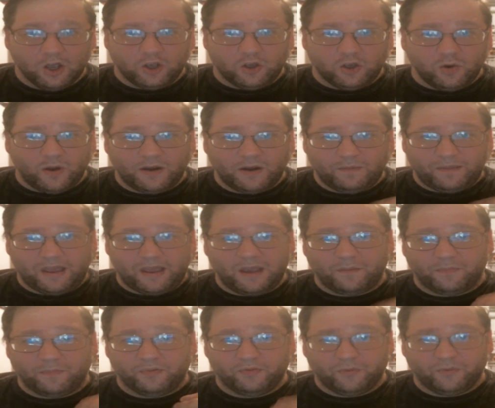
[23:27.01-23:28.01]
You had to pay a
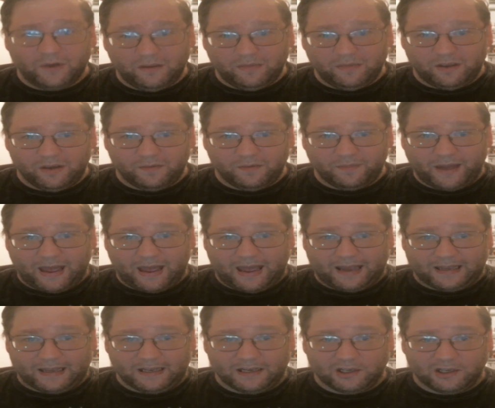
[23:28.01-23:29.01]
premium
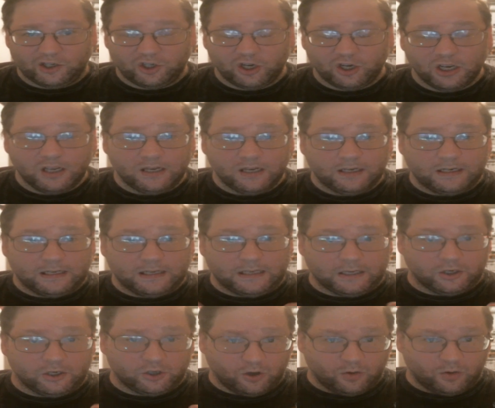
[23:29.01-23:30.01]
package to
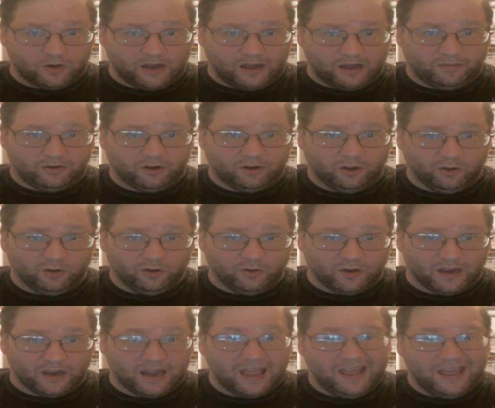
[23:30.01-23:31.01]
get Showtime
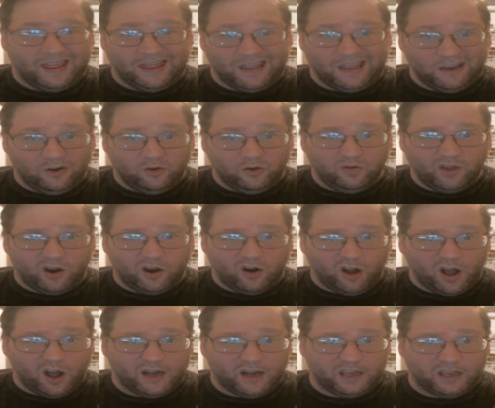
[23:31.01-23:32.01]
included. They knew their
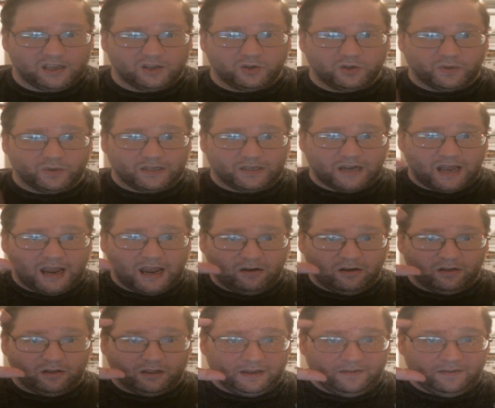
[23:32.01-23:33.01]
audience was
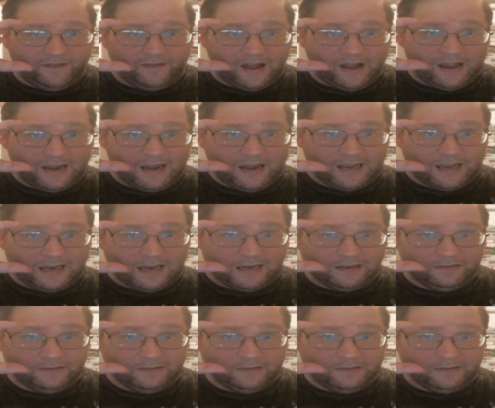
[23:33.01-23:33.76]
inherently finite.